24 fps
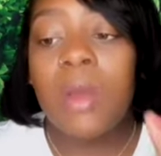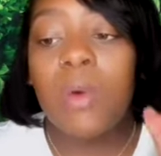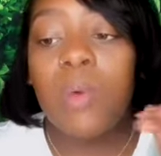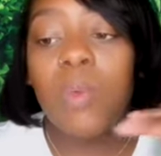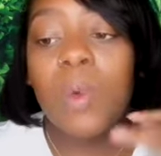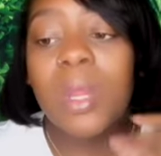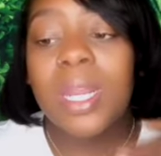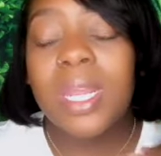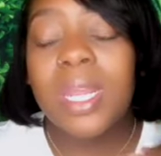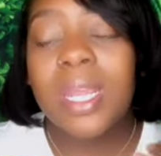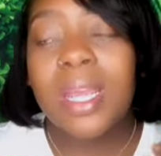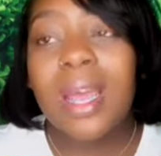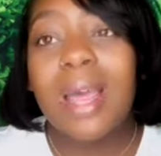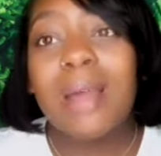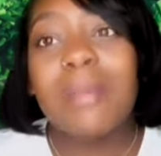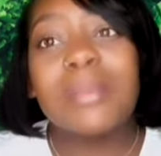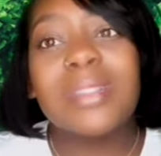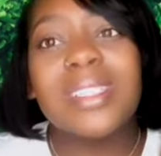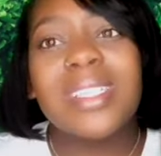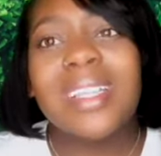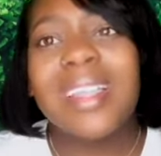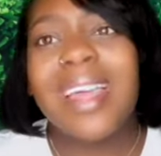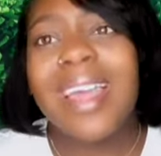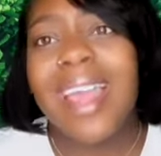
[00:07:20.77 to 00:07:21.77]
When it
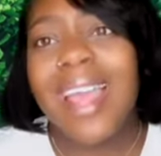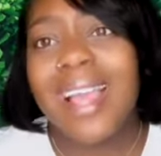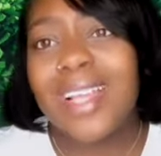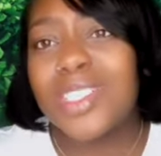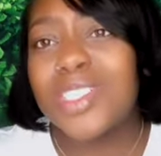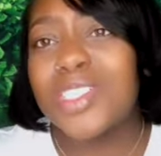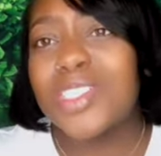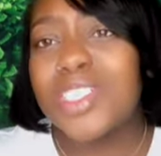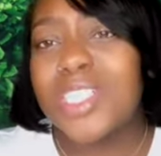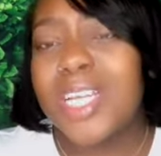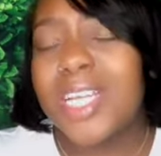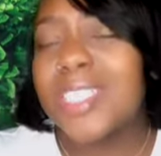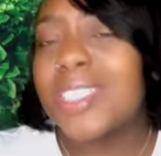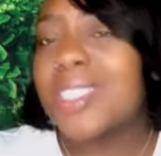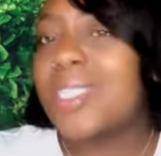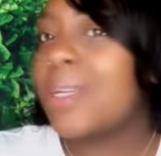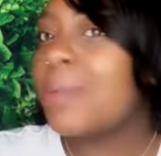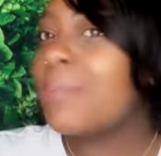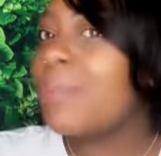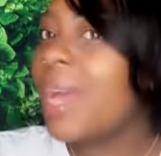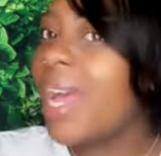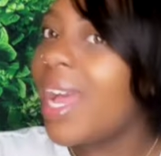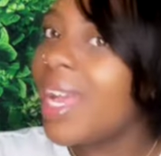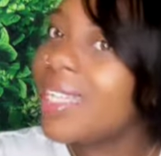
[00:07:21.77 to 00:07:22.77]
comes to like actually changing
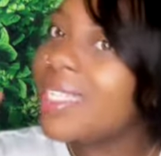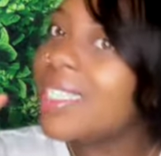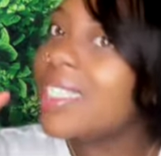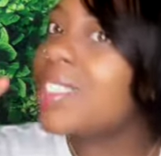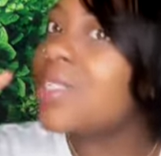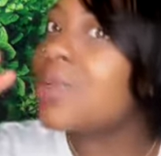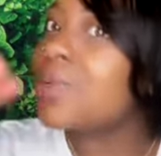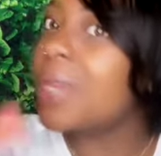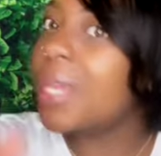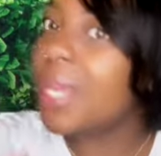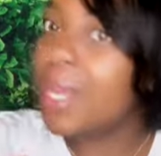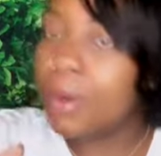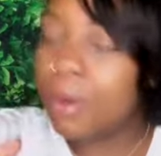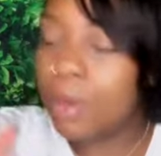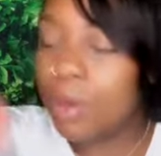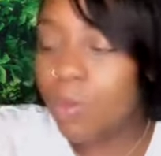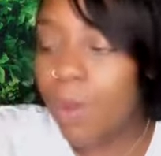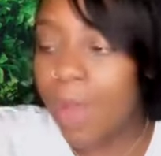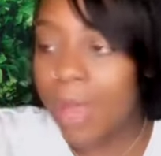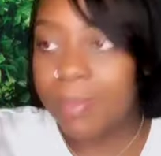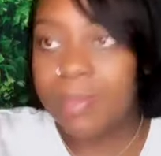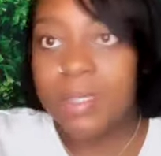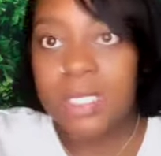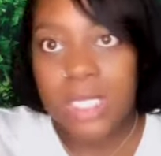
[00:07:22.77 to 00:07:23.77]
him, I still carry
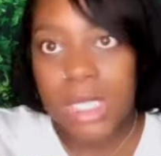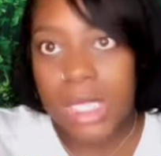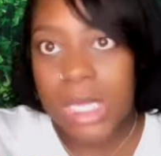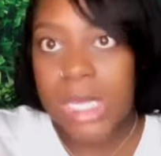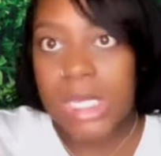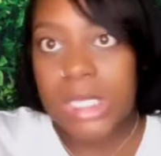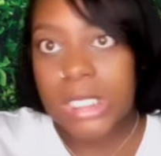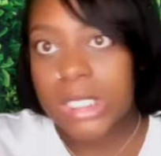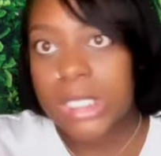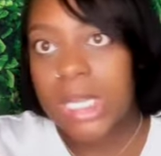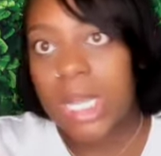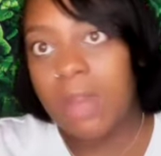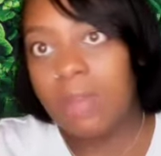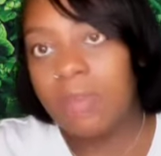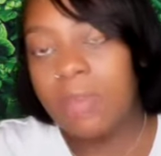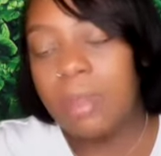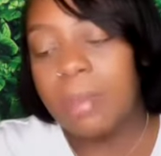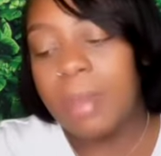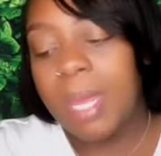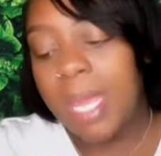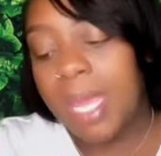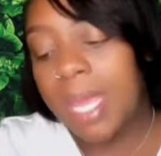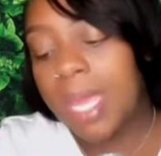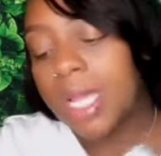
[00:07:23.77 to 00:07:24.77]
wipes in the inside of the
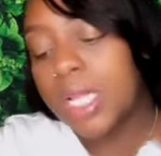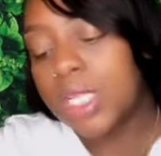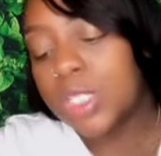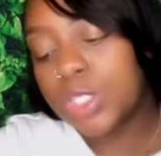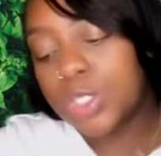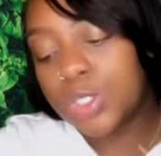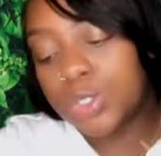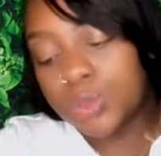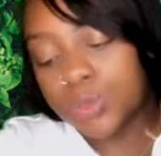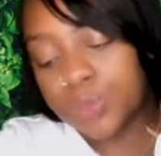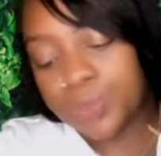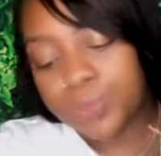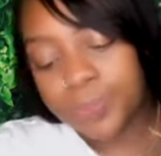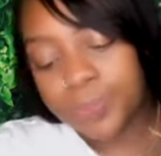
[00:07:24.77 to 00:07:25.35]
bag too.